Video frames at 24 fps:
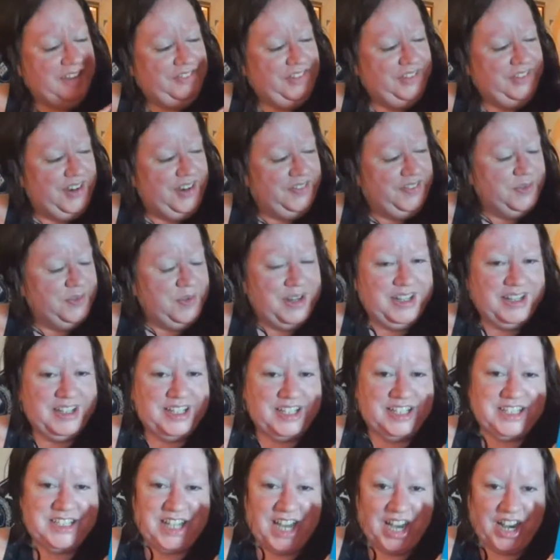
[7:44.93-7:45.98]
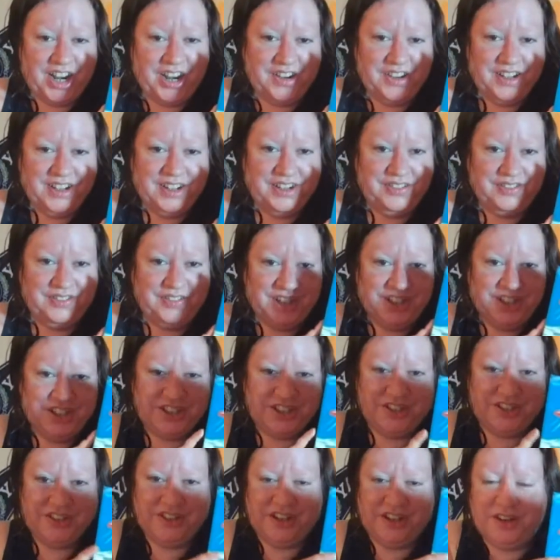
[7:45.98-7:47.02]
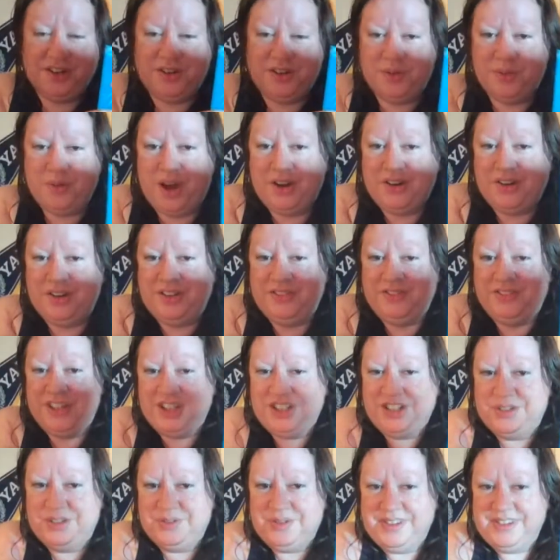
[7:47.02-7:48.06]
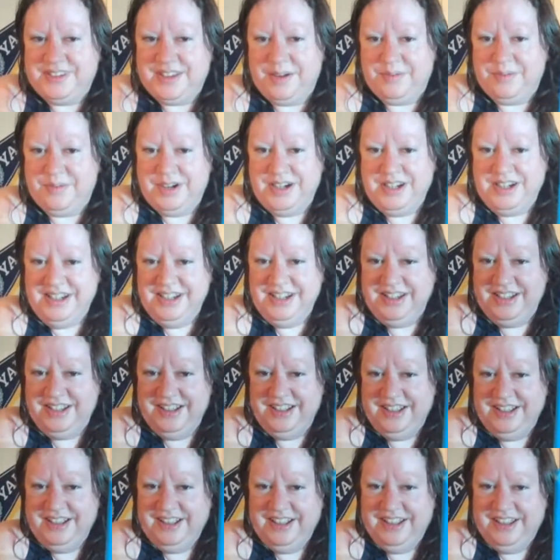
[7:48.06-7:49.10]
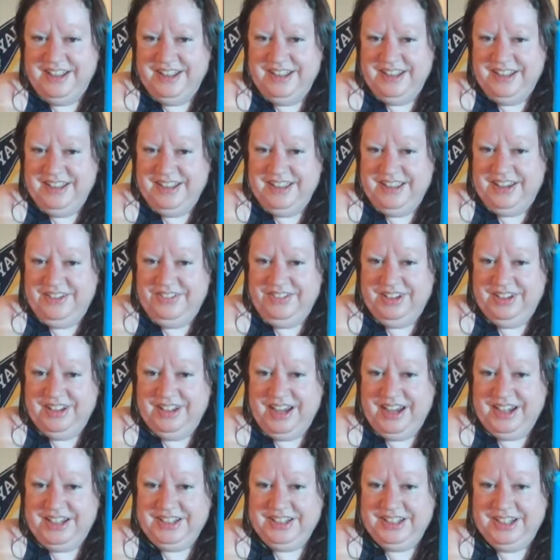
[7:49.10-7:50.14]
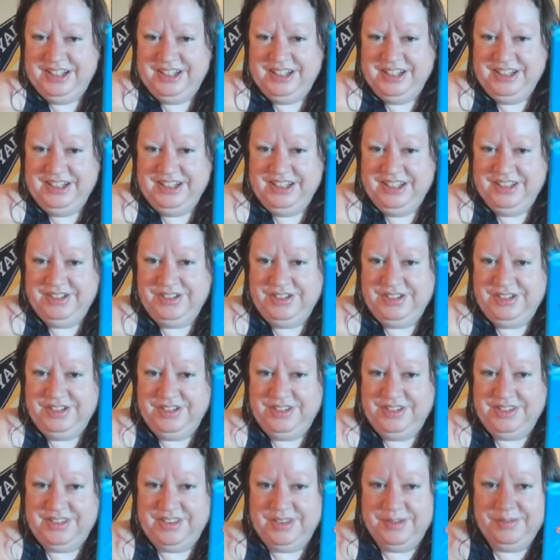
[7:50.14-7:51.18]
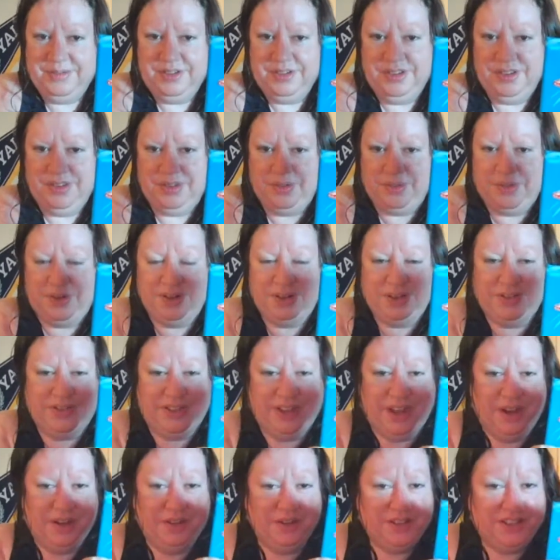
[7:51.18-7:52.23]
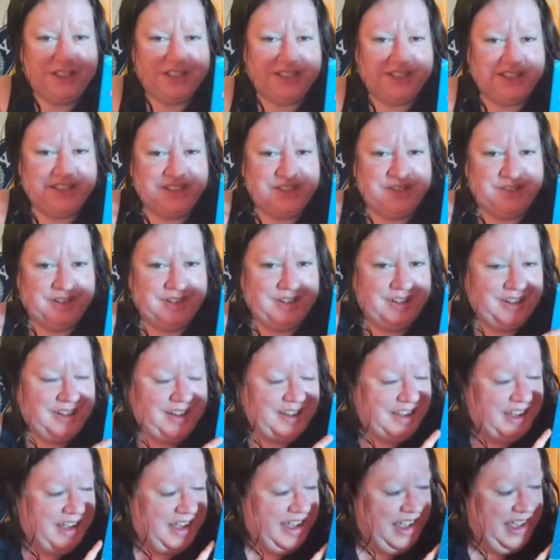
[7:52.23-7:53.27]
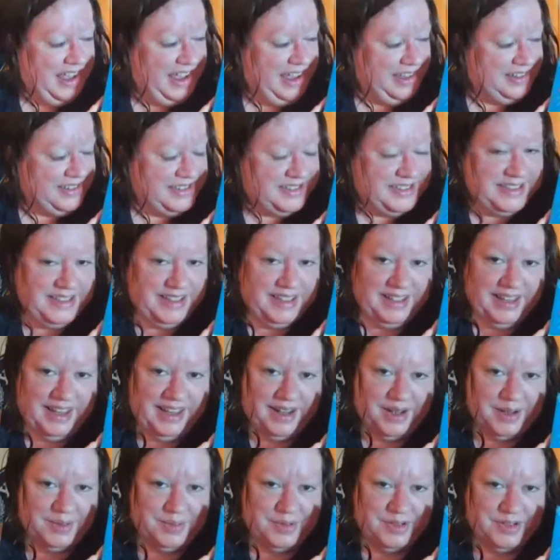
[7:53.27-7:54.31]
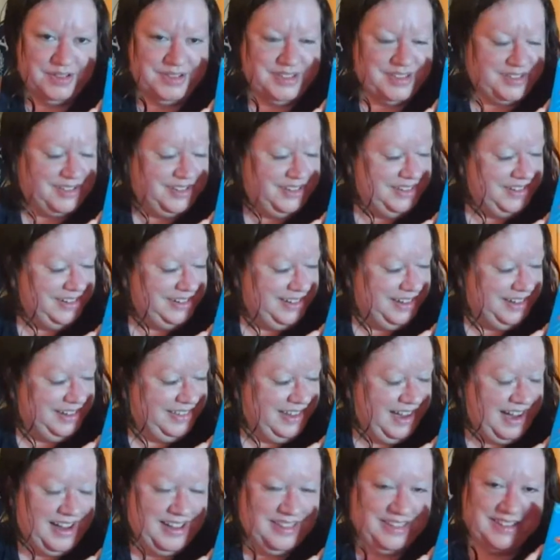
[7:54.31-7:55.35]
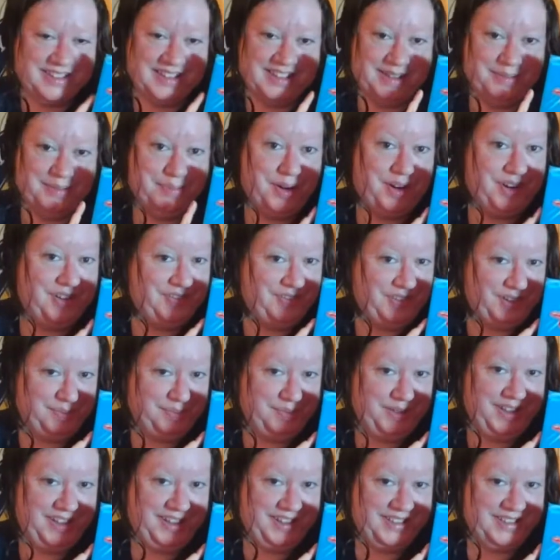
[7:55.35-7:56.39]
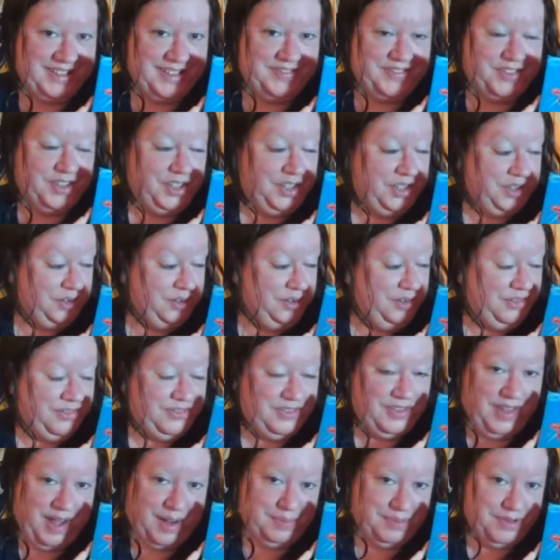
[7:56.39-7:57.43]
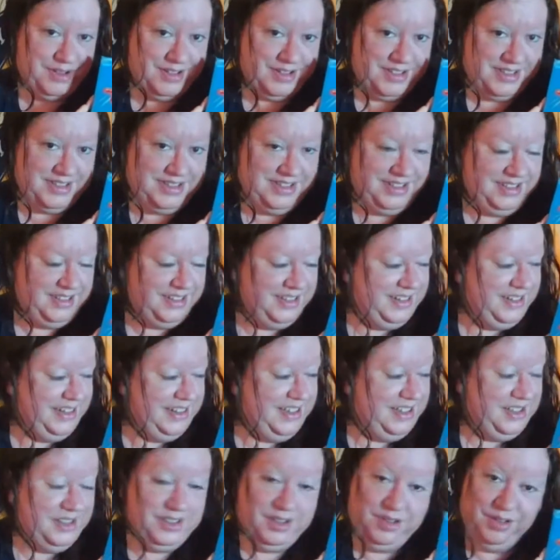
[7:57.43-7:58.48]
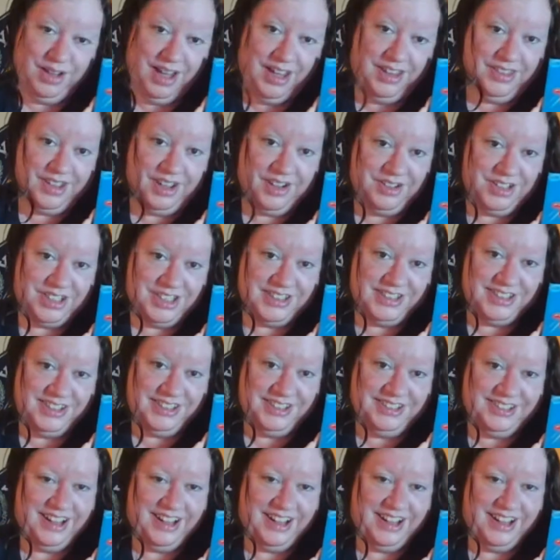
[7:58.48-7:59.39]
you've ever wanted to share an underwater adventure with someone, if you like to introduce them to the world of the ocean or sea animals or anything like that, this is a perfect piece for you or for that person. Do you like the ocean?